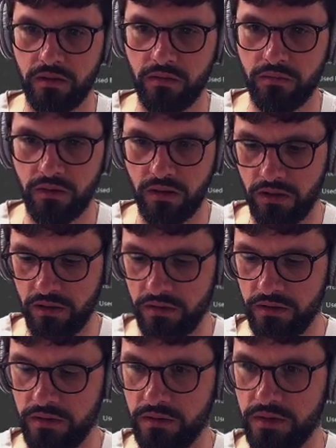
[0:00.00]

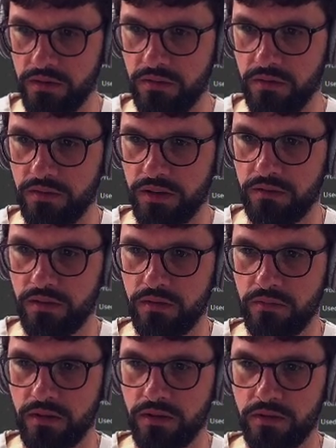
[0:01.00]
1, 0, 0,
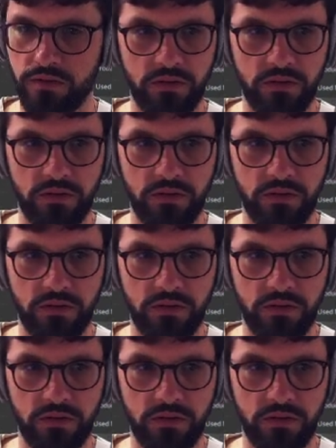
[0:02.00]
which is